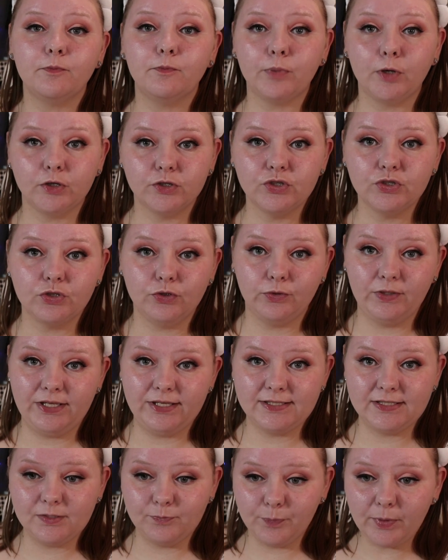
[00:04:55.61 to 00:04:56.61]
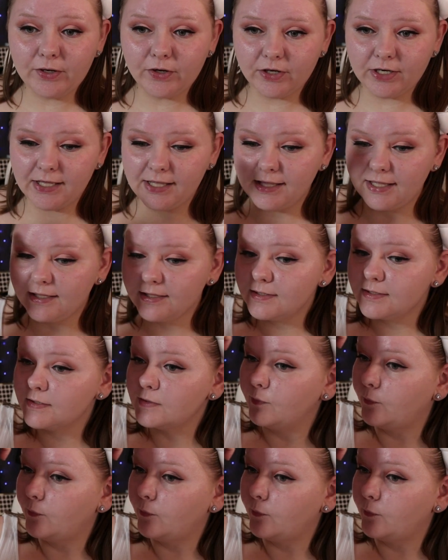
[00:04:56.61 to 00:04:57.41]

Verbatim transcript: personal experience